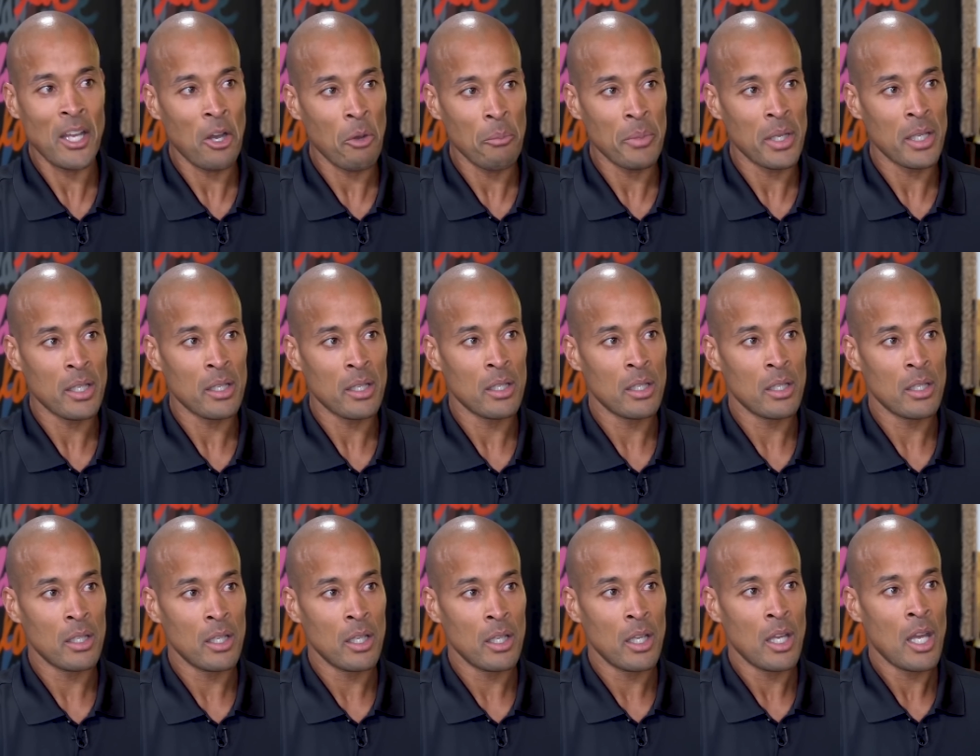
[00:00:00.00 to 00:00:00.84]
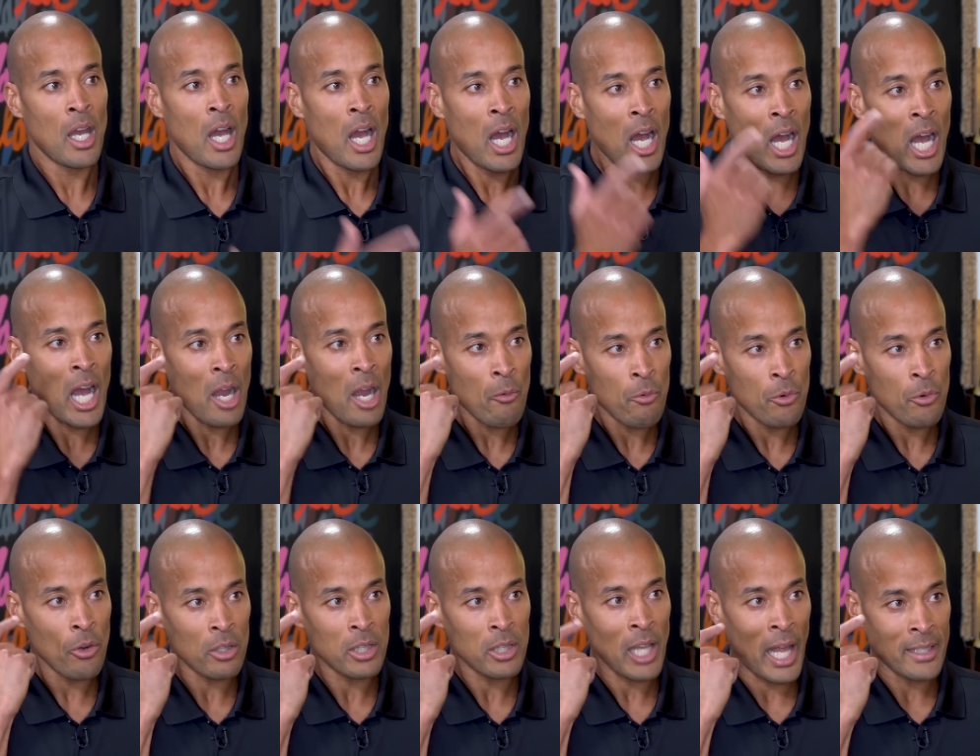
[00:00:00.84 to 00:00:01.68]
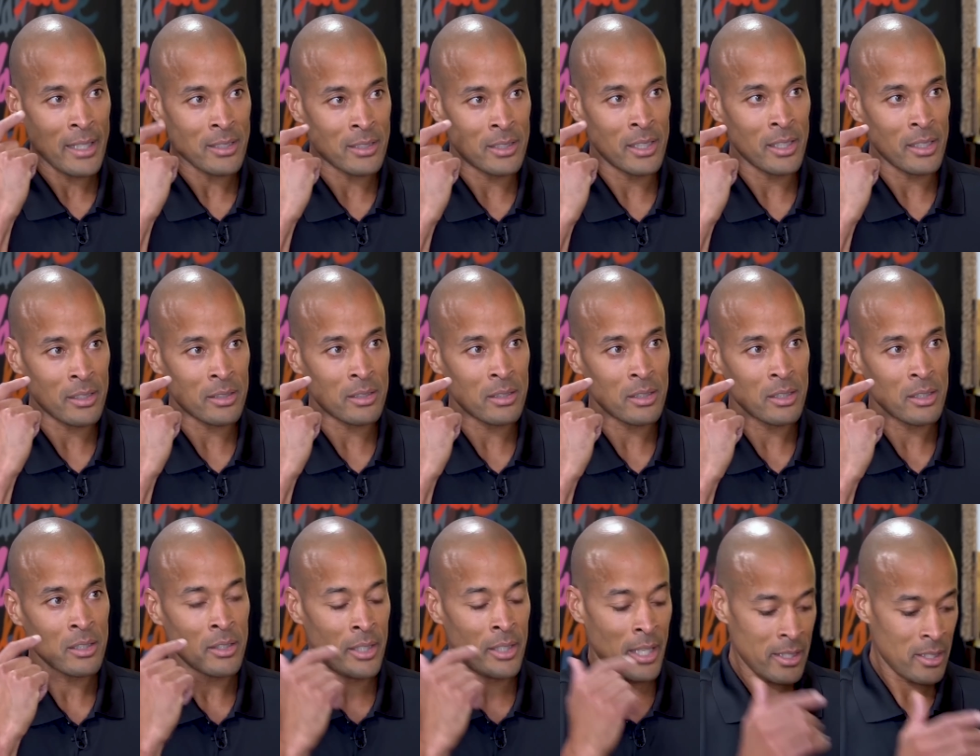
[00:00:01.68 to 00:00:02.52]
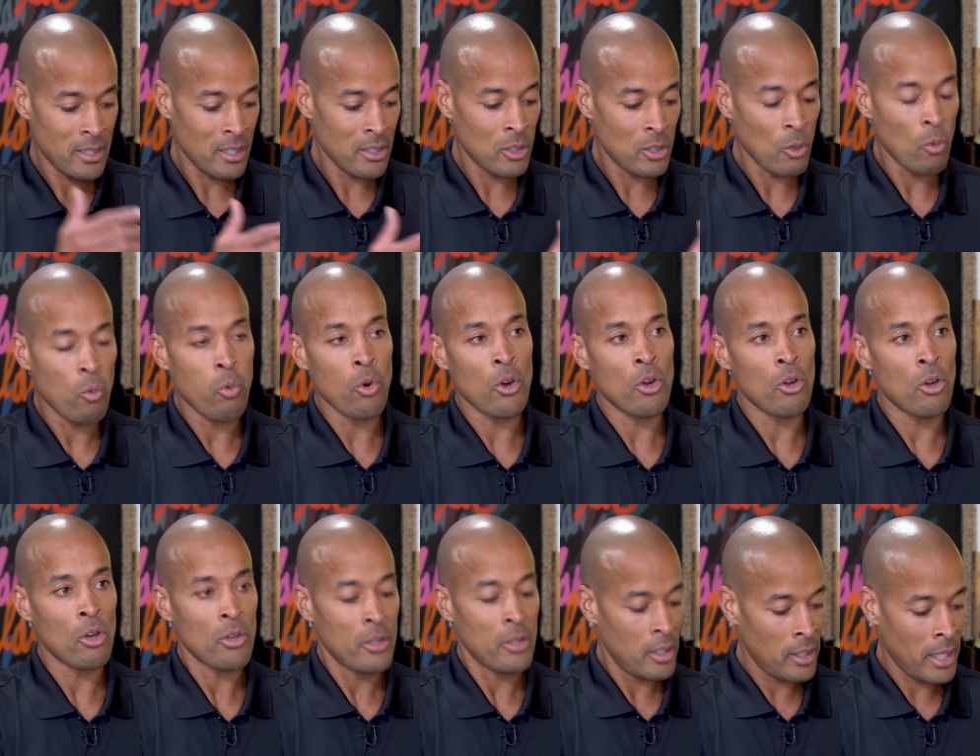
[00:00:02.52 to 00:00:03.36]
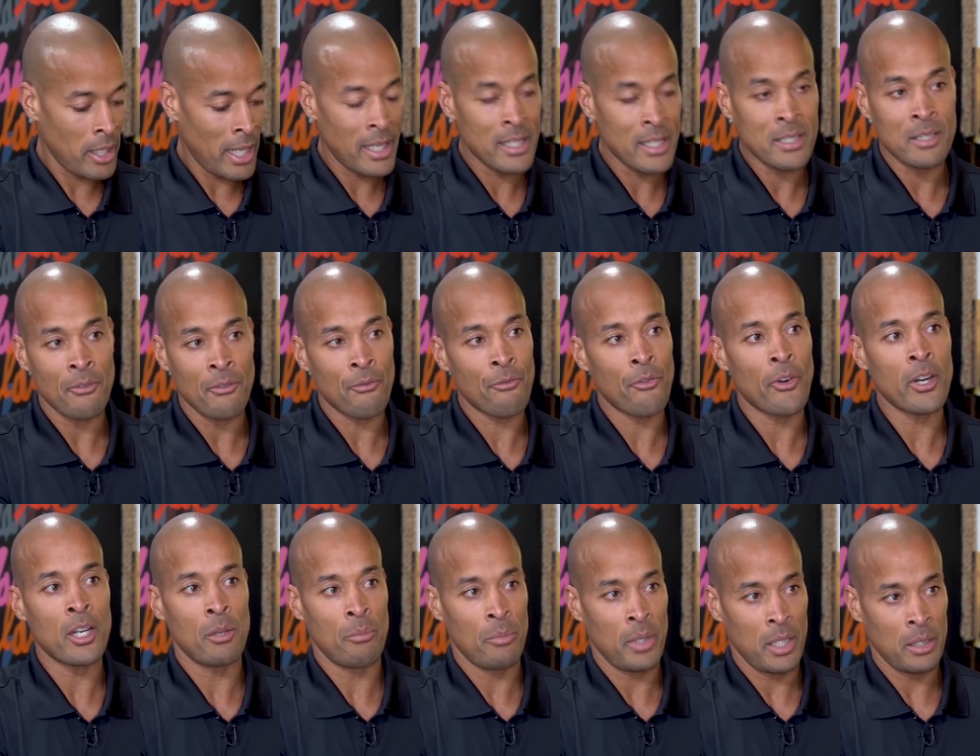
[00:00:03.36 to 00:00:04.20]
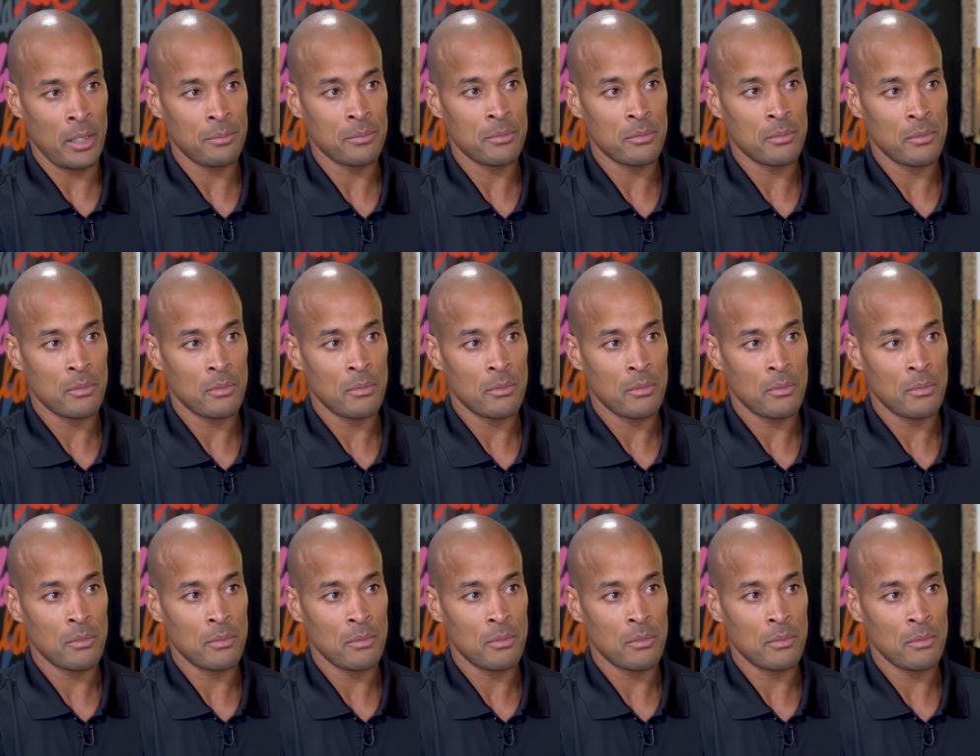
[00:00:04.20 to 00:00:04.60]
tell me. I realized this. This is the world that is in front of me.